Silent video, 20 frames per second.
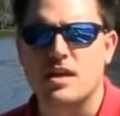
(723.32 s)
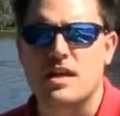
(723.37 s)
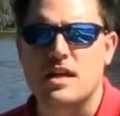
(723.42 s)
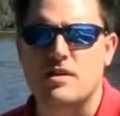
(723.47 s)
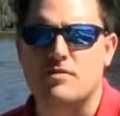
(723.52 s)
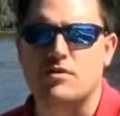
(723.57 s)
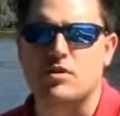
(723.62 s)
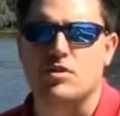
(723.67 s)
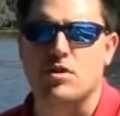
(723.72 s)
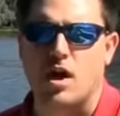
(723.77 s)

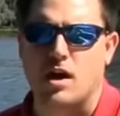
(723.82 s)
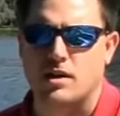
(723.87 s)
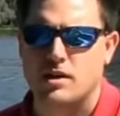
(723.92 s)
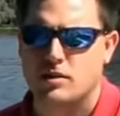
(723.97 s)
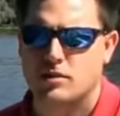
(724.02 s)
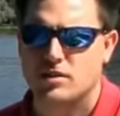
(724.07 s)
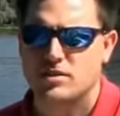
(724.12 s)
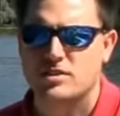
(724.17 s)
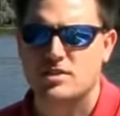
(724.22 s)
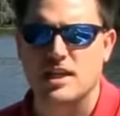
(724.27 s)
If you do not
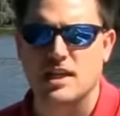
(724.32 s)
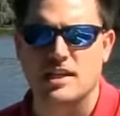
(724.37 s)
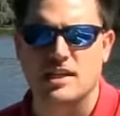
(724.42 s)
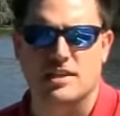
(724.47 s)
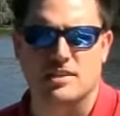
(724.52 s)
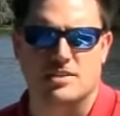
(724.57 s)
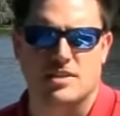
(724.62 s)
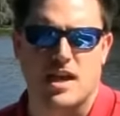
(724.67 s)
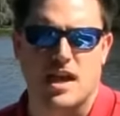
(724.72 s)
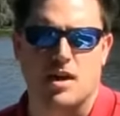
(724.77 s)
hear this
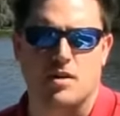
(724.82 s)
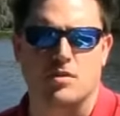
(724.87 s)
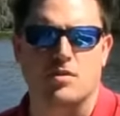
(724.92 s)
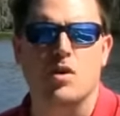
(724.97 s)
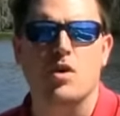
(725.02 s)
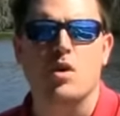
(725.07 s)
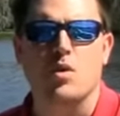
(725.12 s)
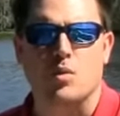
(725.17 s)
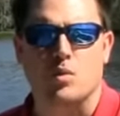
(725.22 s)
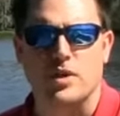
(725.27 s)
ticking sound,
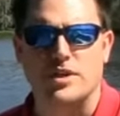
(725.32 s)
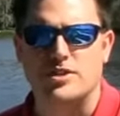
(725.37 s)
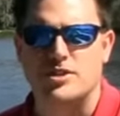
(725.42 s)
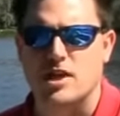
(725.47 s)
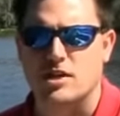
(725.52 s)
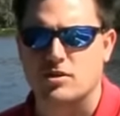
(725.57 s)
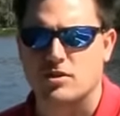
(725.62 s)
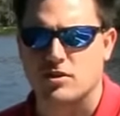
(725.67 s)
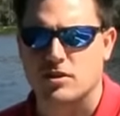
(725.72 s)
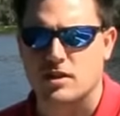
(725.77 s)

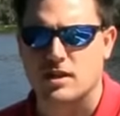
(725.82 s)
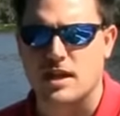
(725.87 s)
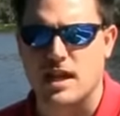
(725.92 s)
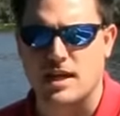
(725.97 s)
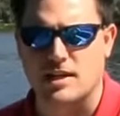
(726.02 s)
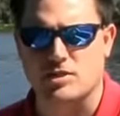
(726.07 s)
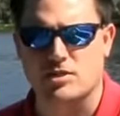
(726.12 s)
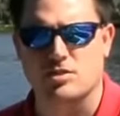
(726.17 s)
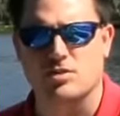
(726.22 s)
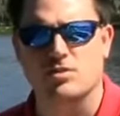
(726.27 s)
recheck your
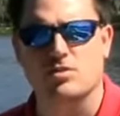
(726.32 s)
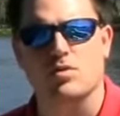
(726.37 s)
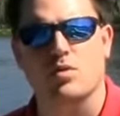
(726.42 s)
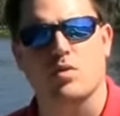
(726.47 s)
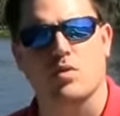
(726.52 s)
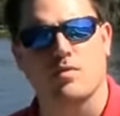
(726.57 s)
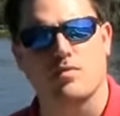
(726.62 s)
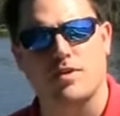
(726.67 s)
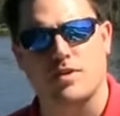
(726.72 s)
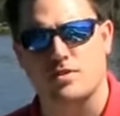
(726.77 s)

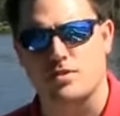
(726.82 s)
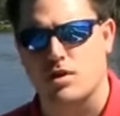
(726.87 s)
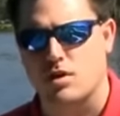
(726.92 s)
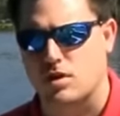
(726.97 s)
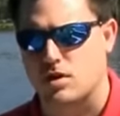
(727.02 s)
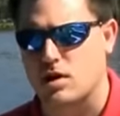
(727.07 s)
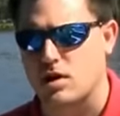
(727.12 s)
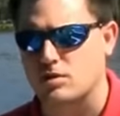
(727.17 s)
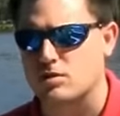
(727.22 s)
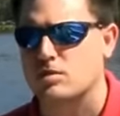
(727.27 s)
connections or visit
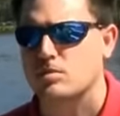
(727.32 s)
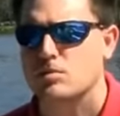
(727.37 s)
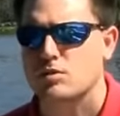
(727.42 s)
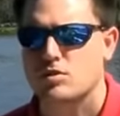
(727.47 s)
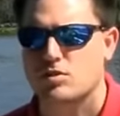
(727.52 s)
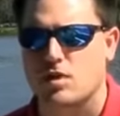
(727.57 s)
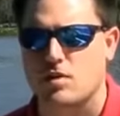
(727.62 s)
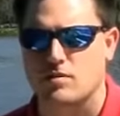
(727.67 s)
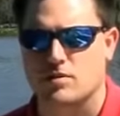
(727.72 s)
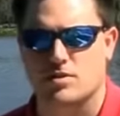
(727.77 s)
our customer
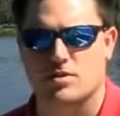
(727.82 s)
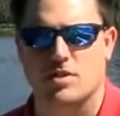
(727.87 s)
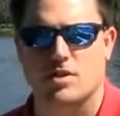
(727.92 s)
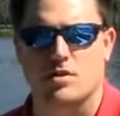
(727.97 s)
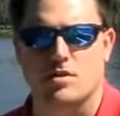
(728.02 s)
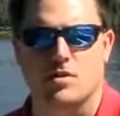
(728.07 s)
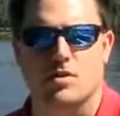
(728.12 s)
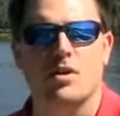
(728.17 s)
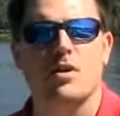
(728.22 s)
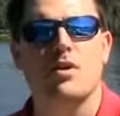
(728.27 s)
service
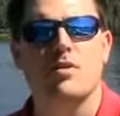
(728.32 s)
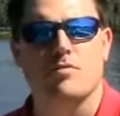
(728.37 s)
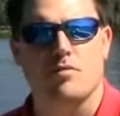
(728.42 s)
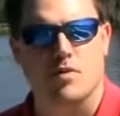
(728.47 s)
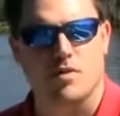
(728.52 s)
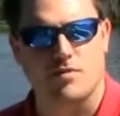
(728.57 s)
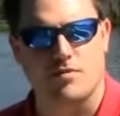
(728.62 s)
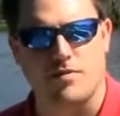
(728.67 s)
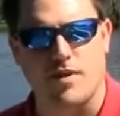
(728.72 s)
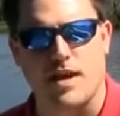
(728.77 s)
center
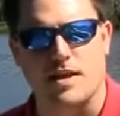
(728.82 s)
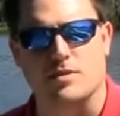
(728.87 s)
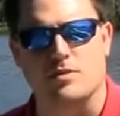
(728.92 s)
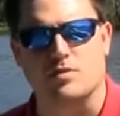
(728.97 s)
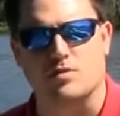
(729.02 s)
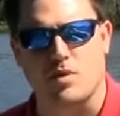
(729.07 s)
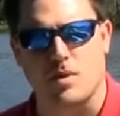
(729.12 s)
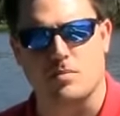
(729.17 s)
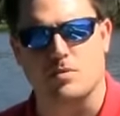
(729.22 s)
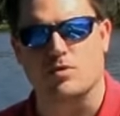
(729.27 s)
for
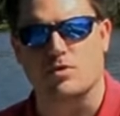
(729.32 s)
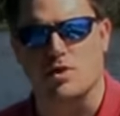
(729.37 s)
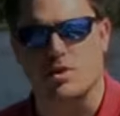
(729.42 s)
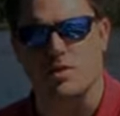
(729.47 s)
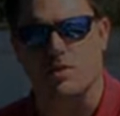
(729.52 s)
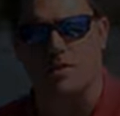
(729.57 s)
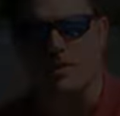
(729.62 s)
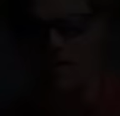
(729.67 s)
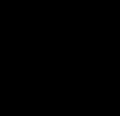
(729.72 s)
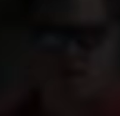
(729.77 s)
advanced
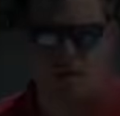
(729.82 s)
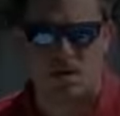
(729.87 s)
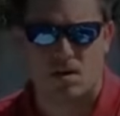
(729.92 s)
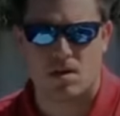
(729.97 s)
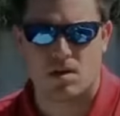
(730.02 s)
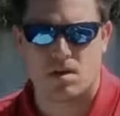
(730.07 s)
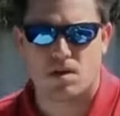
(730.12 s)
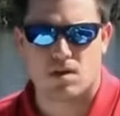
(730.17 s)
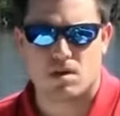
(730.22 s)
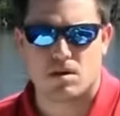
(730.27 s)
troubleshooting.
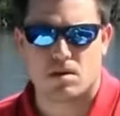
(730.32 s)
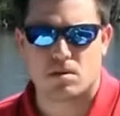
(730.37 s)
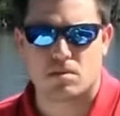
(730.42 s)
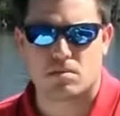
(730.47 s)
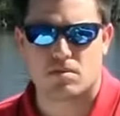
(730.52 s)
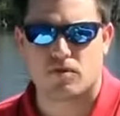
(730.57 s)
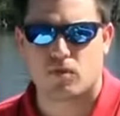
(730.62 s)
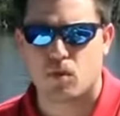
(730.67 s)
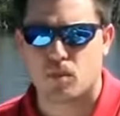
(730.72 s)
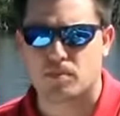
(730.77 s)

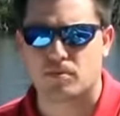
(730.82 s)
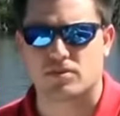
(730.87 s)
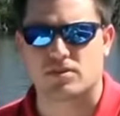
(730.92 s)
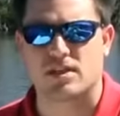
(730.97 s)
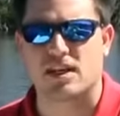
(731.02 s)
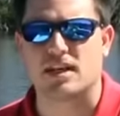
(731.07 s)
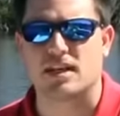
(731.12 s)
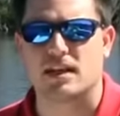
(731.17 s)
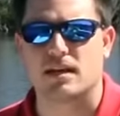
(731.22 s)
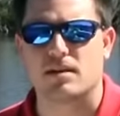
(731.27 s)
Before
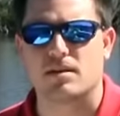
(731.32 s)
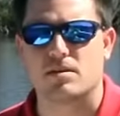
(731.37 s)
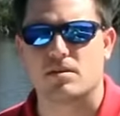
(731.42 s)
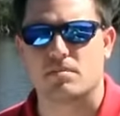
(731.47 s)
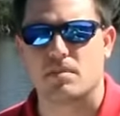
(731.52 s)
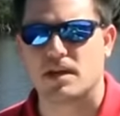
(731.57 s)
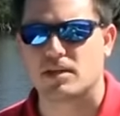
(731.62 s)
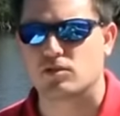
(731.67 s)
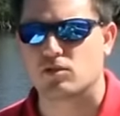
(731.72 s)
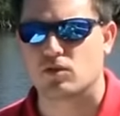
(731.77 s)
proceeding,
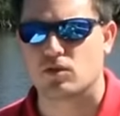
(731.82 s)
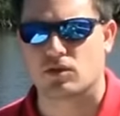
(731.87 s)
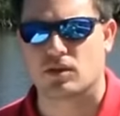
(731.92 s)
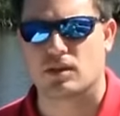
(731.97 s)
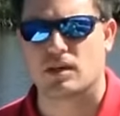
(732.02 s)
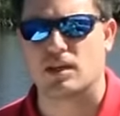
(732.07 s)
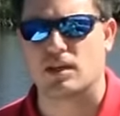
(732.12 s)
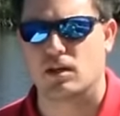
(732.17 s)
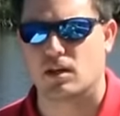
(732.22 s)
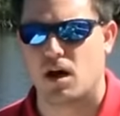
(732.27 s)
make sure the
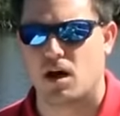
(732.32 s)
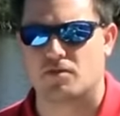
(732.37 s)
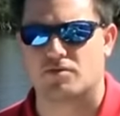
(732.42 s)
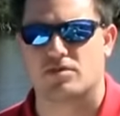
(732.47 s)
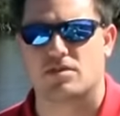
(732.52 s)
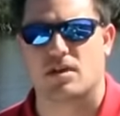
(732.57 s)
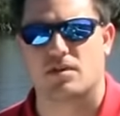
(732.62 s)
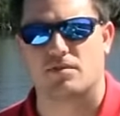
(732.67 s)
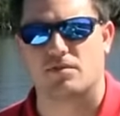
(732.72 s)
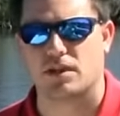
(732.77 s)
keel
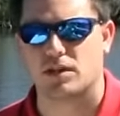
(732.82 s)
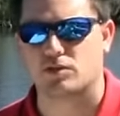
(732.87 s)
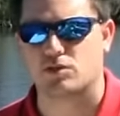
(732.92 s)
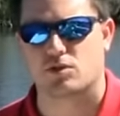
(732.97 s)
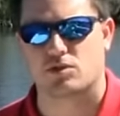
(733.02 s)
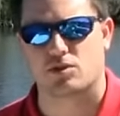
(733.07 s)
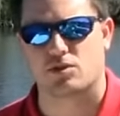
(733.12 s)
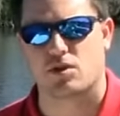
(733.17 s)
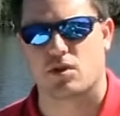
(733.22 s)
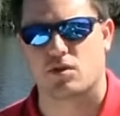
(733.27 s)
offset
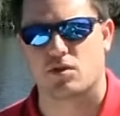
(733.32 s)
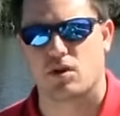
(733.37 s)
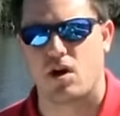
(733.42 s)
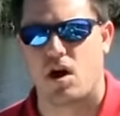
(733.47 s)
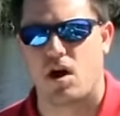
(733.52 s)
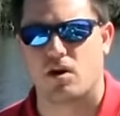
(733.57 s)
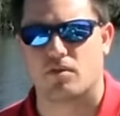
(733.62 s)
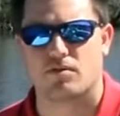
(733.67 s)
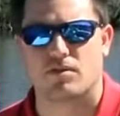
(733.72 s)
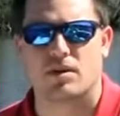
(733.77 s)
feature is turned
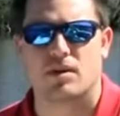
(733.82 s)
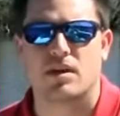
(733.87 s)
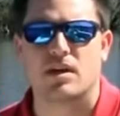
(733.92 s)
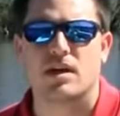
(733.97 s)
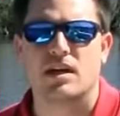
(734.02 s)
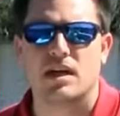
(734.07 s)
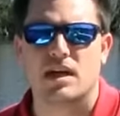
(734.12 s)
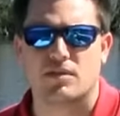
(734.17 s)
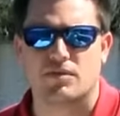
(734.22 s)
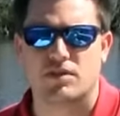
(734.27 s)
off.
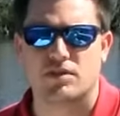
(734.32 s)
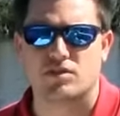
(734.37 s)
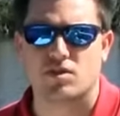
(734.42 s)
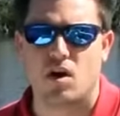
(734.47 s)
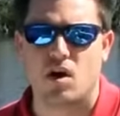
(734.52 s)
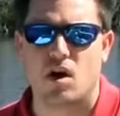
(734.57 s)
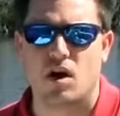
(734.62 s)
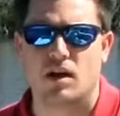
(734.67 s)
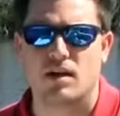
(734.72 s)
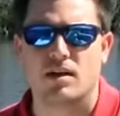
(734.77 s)
If it's
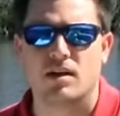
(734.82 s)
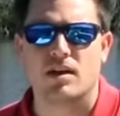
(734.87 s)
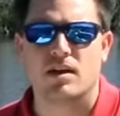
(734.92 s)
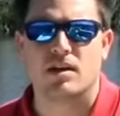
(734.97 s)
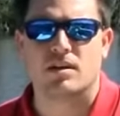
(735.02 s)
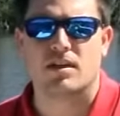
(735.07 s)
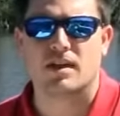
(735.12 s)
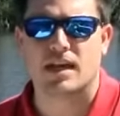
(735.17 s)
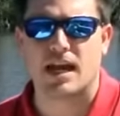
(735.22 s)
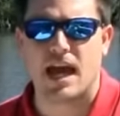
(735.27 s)
on,
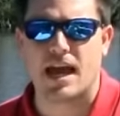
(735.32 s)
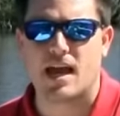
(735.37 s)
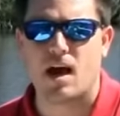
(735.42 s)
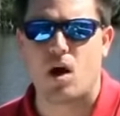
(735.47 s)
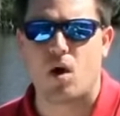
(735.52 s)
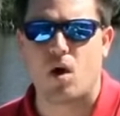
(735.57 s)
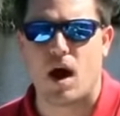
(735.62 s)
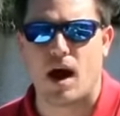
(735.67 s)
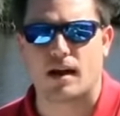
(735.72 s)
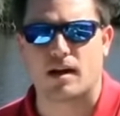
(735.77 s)
the
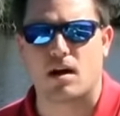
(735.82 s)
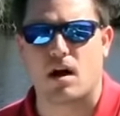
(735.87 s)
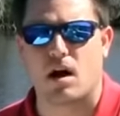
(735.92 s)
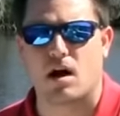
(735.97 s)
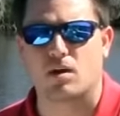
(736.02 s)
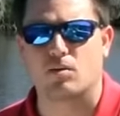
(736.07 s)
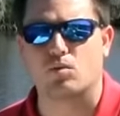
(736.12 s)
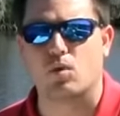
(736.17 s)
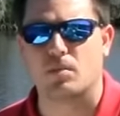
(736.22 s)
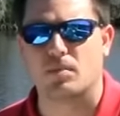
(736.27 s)
KO
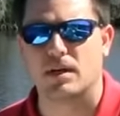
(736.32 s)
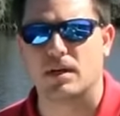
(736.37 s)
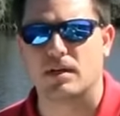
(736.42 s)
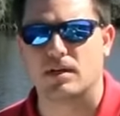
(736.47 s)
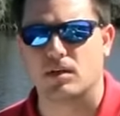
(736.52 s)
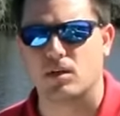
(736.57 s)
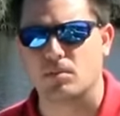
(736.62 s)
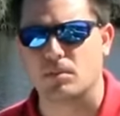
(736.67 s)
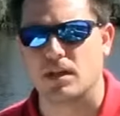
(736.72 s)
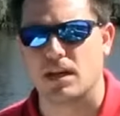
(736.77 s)
icon will be
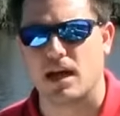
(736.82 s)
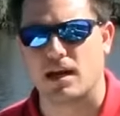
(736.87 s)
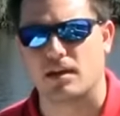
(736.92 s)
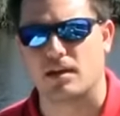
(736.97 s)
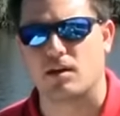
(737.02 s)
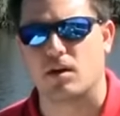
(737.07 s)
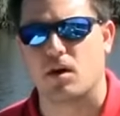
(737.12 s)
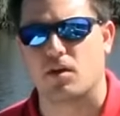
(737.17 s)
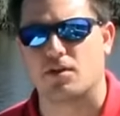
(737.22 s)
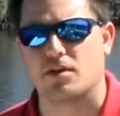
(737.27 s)

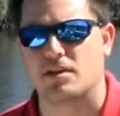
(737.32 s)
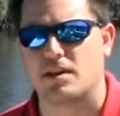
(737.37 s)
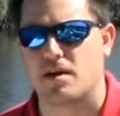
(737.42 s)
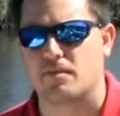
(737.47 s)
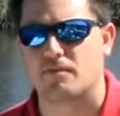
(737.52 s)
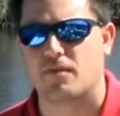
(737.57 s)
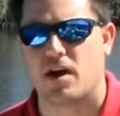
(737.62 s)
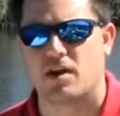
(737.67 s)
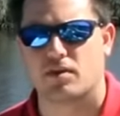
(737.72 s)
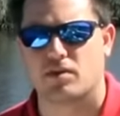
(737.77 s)
illuminated on the
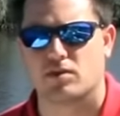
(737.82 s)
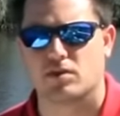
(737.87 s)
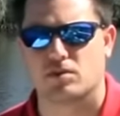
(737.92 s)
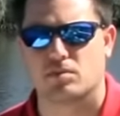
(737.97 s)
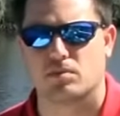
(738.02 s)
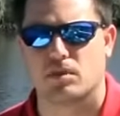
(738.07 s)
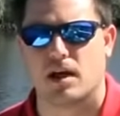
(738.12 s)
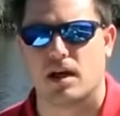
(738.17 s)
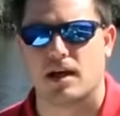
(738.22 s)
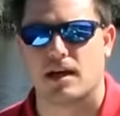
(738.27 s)
depth finder
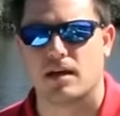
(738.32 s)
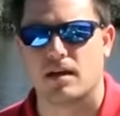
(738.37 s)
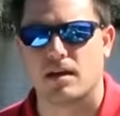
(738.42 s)
display